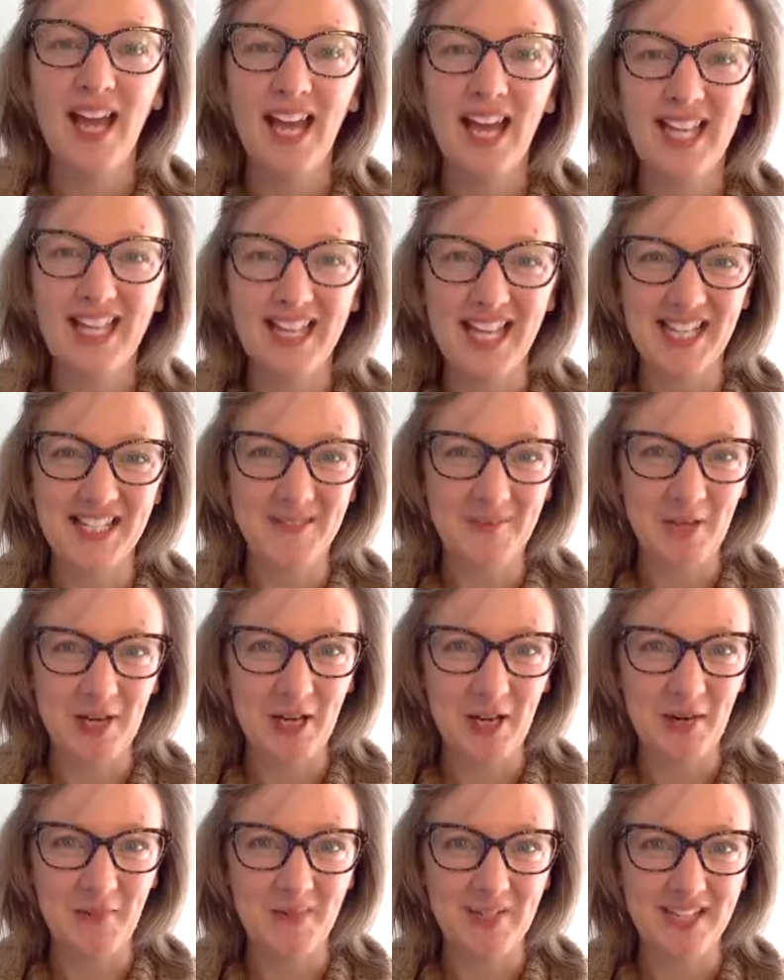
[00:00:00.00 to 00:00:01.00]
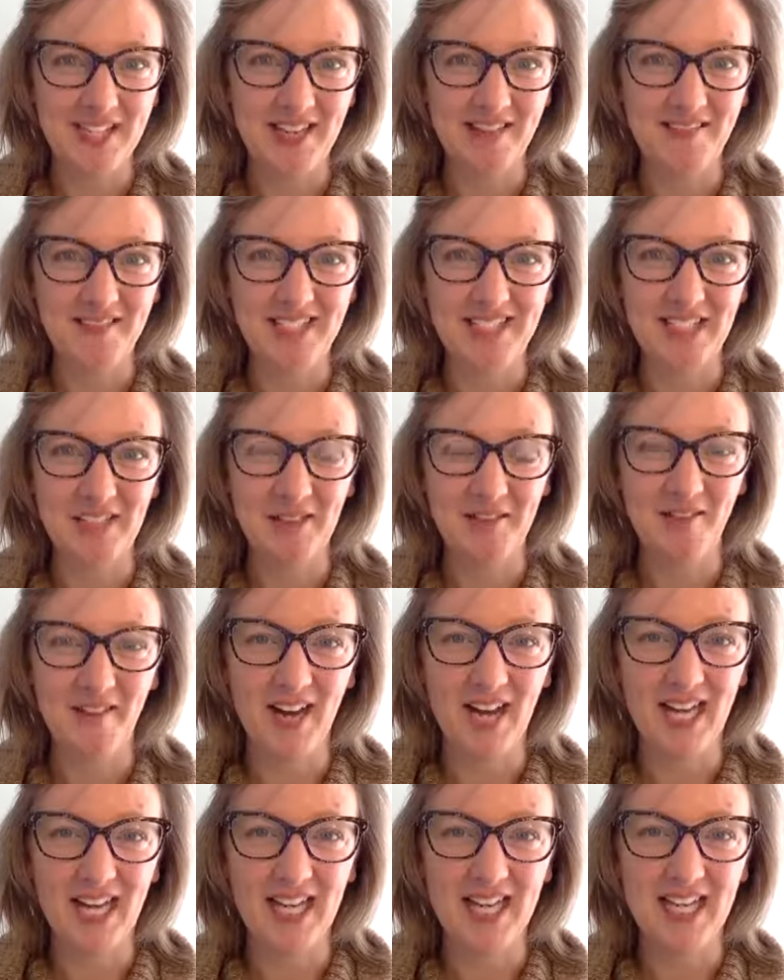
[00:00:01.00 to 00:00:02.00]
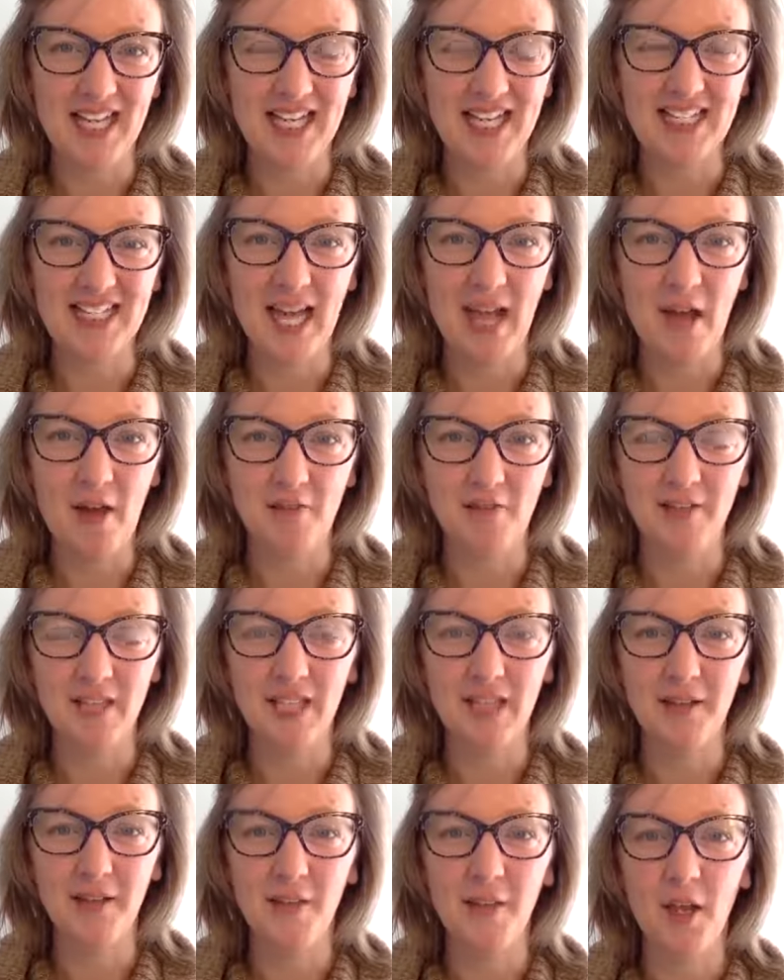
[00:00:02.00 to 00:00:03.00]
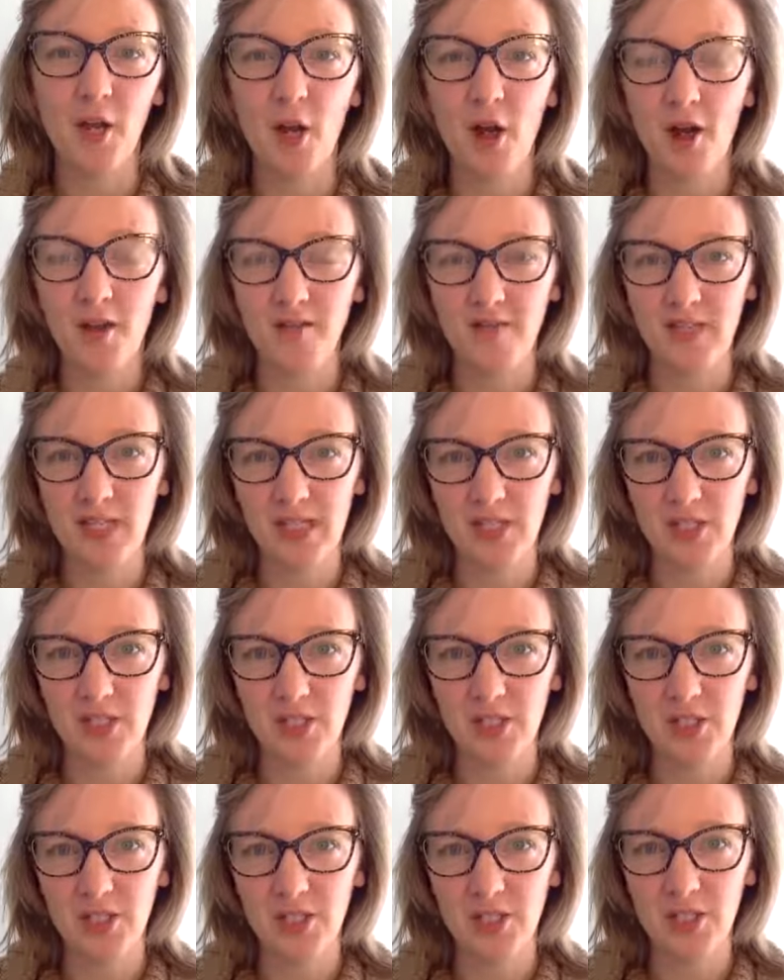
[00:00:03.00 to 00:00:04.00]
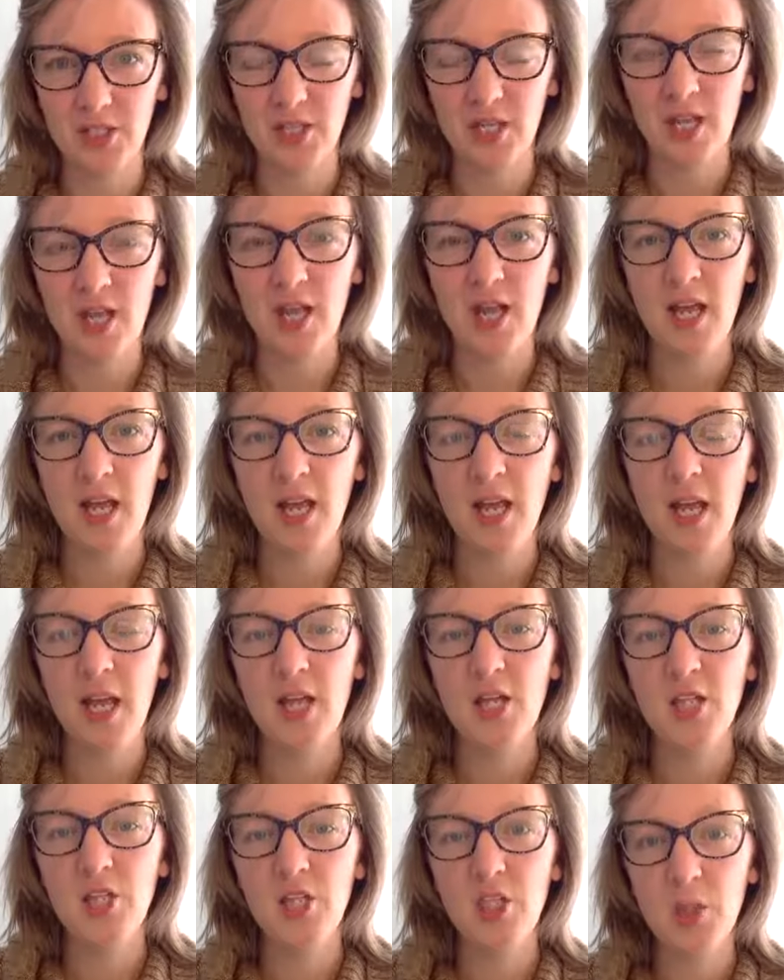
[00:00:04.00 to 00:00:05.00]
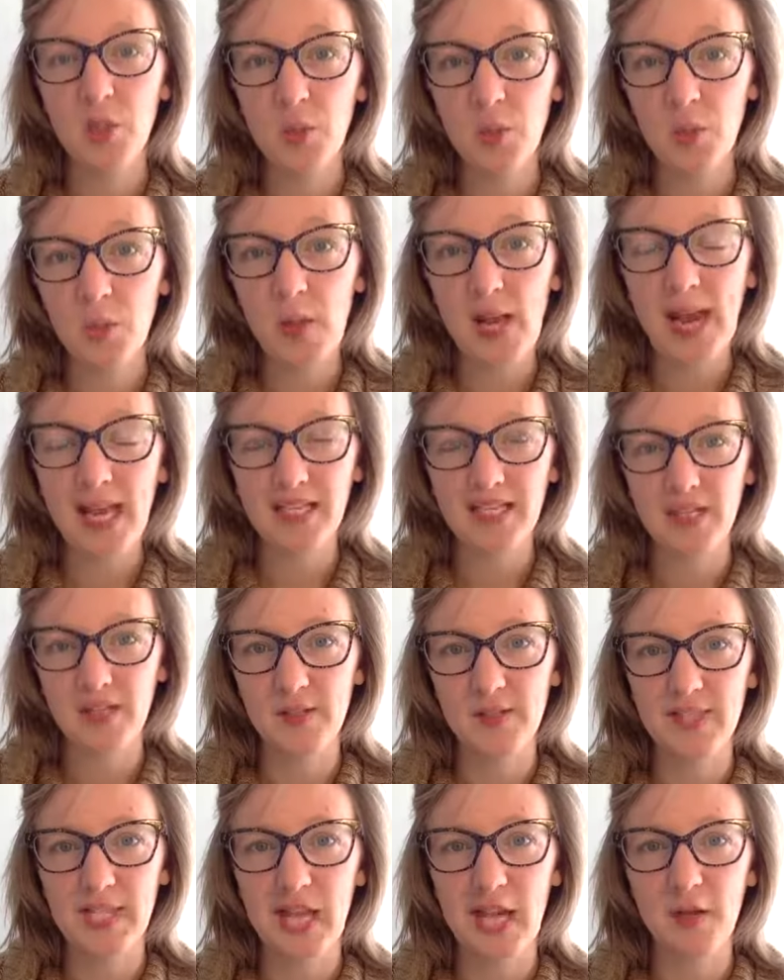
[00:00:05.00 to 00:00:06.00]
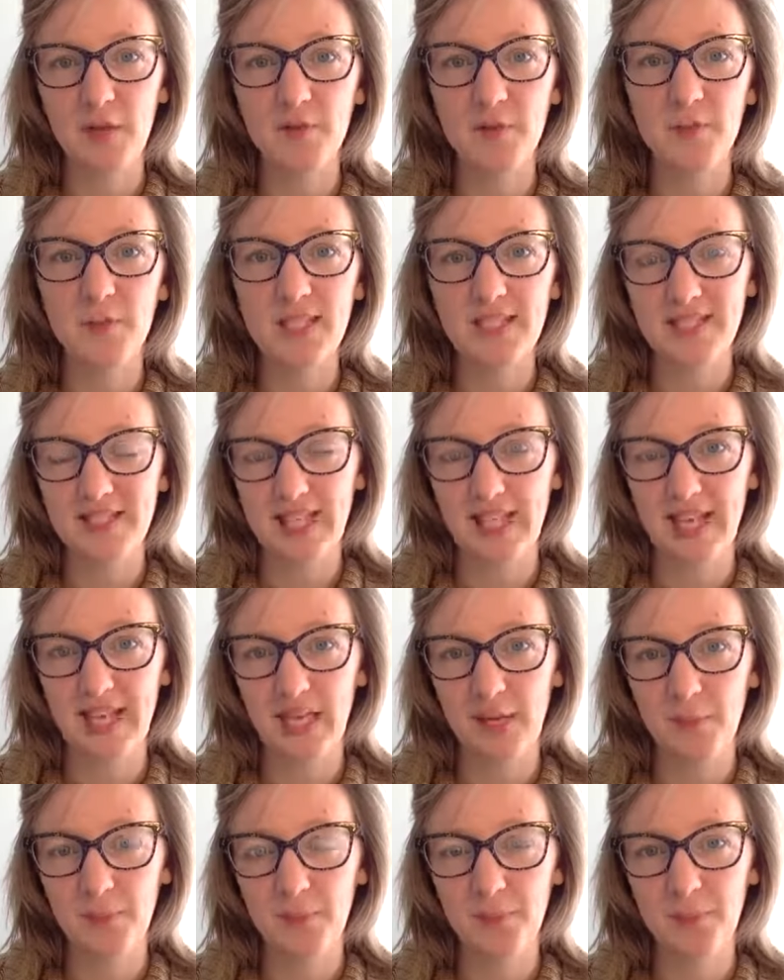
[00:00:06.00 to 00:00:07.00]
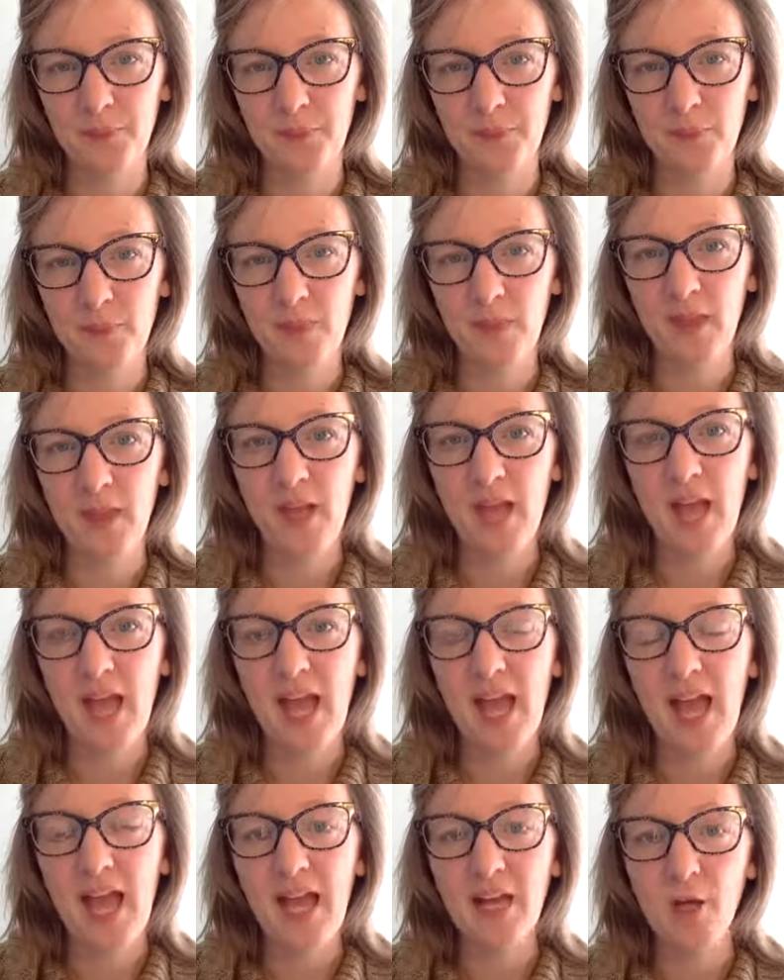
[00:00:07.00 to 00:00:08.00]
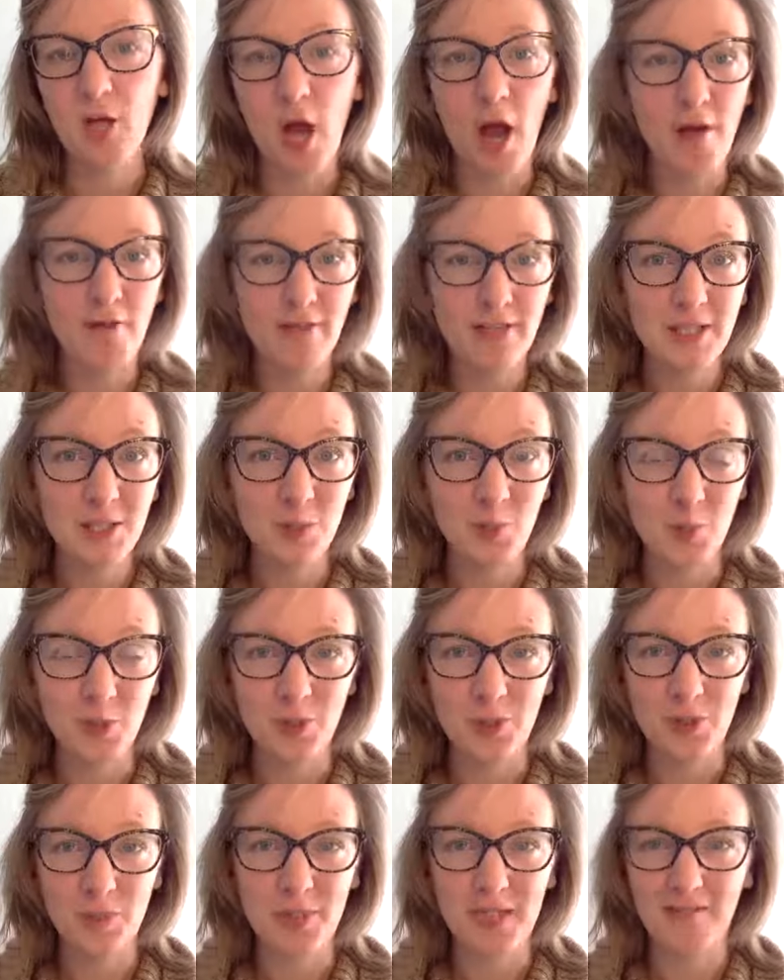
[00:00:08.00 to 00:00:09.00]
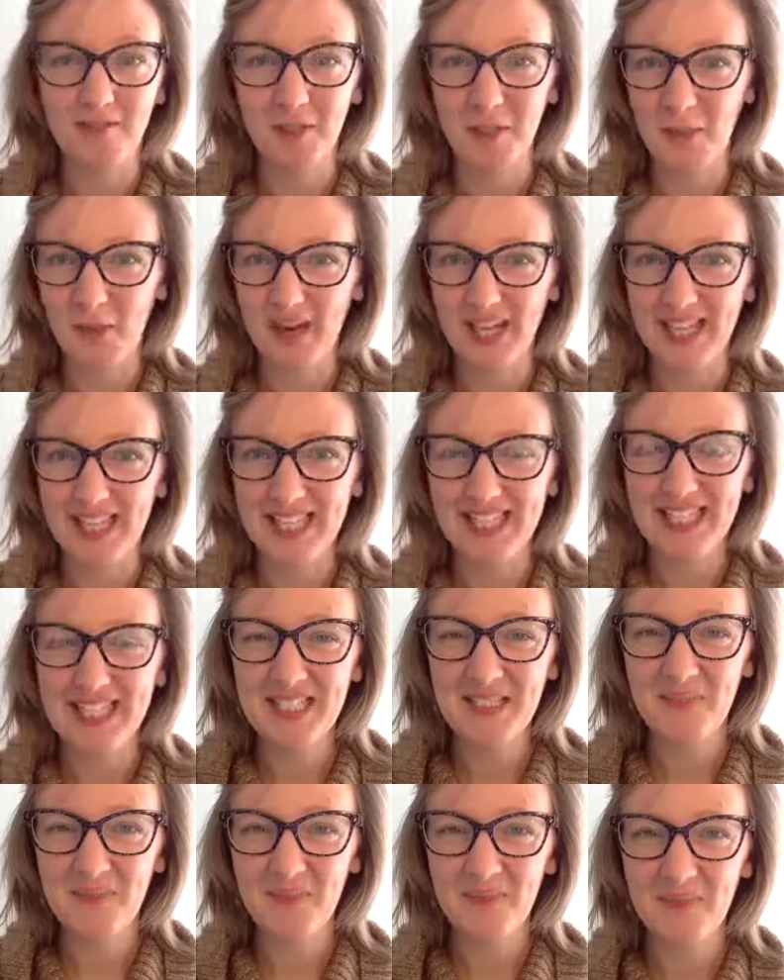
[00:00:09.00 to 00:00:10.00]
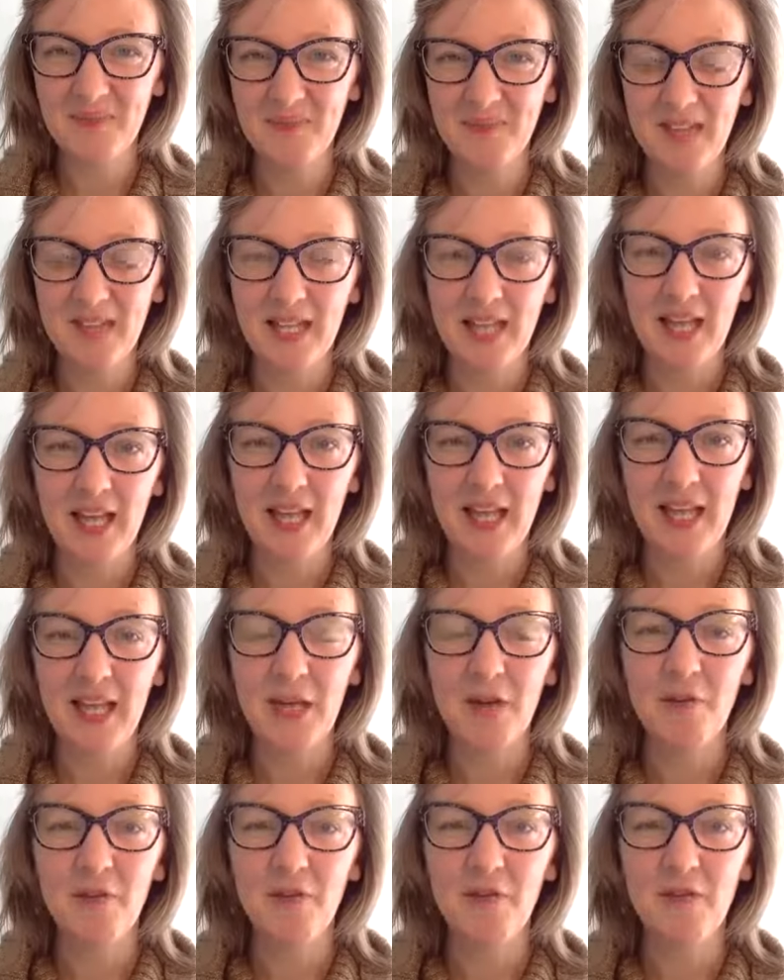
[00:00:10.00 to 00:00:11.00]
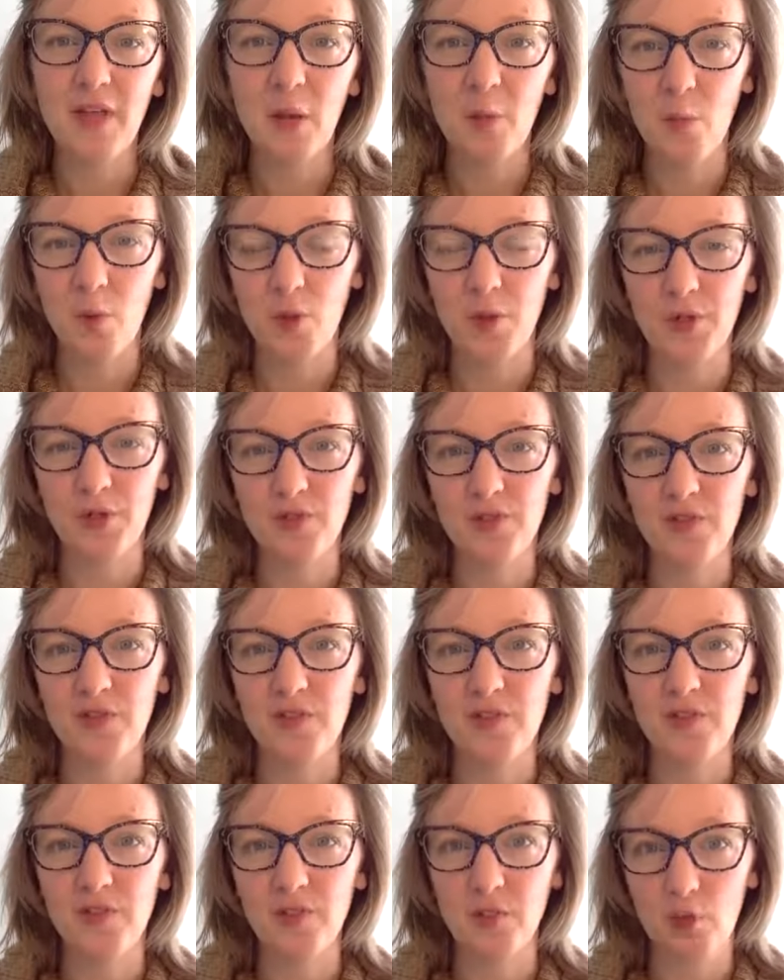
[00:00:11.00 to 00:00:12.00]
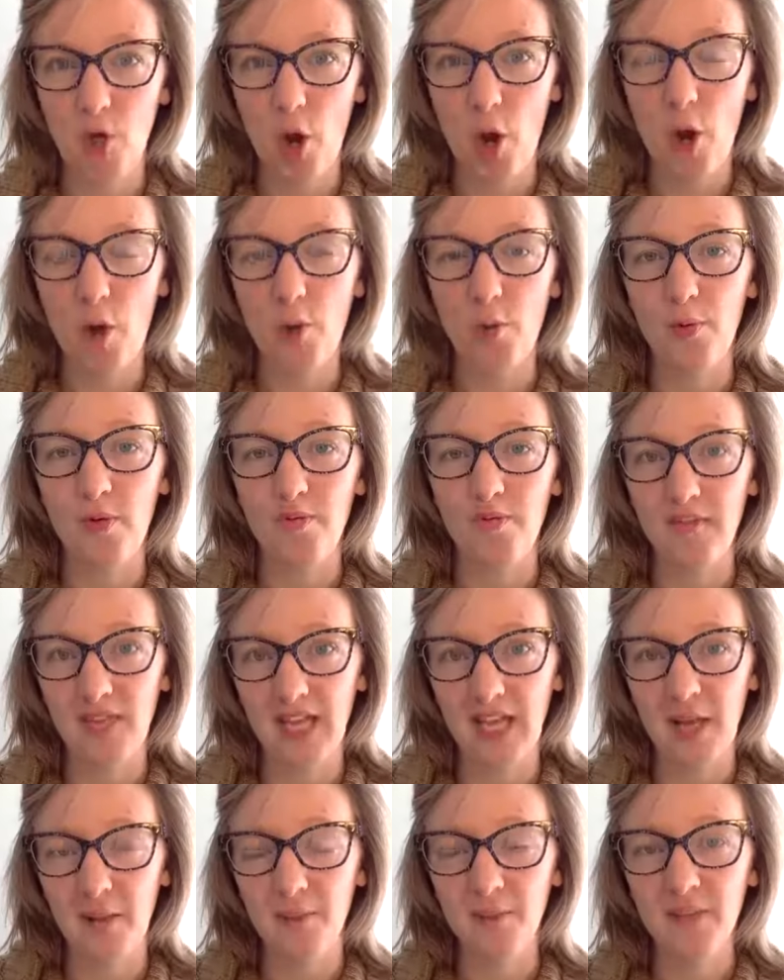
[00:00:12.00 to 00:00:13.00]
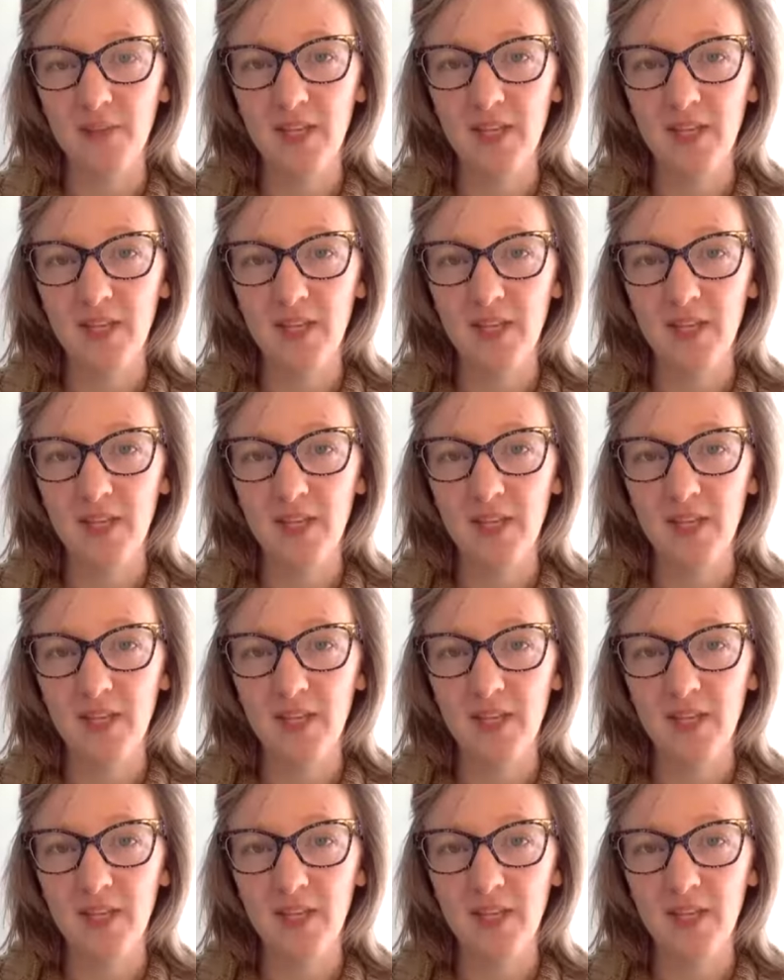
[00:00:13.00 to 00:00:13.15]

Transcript: And that's what it comes down to, right? Is having the courage to let ourselves be seen. And courage wouldn't be required if there was no fear.